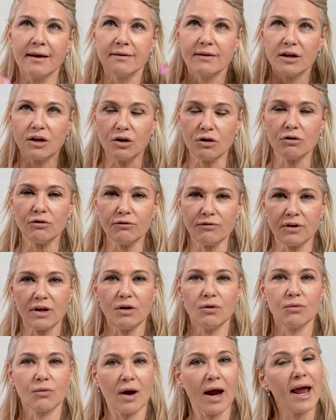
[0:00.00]
the
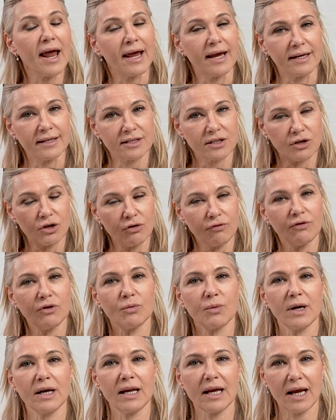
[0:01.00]
UV rays, the
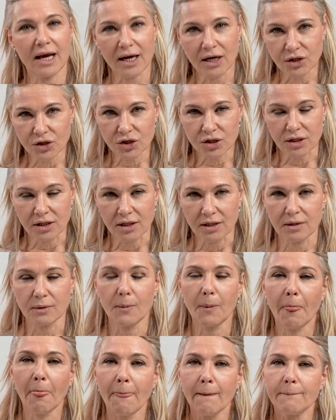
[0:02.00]
UV
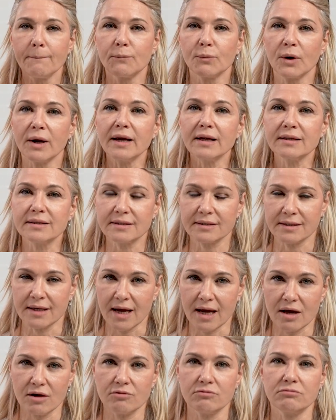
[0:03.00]
radiation, breaks
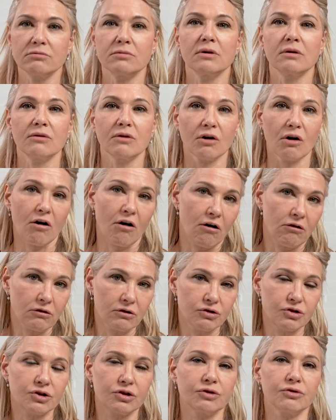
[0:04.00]
down the
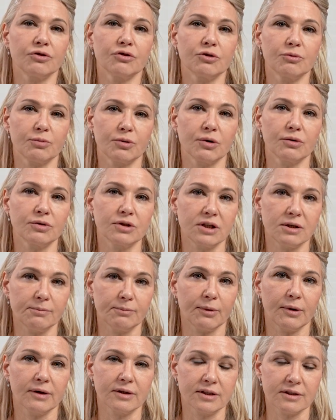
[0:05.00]
collagen or the protein
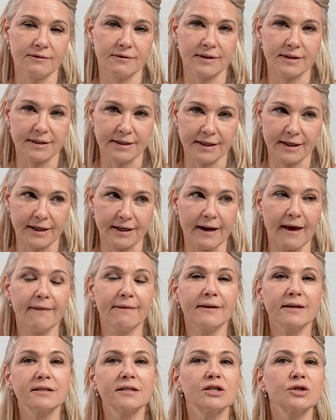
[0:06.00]
bonds of the skin.
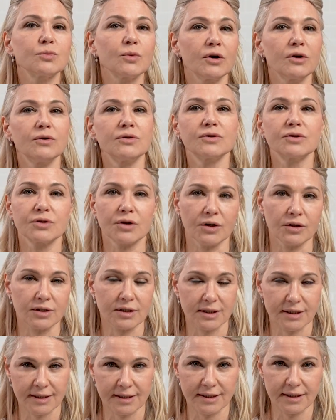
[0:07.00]
And this is where you start
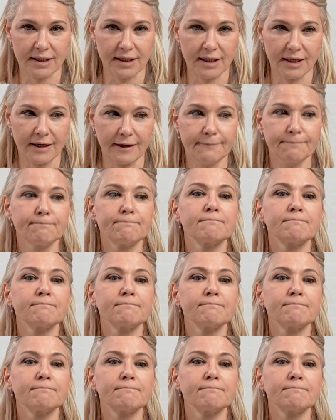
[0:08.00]
to see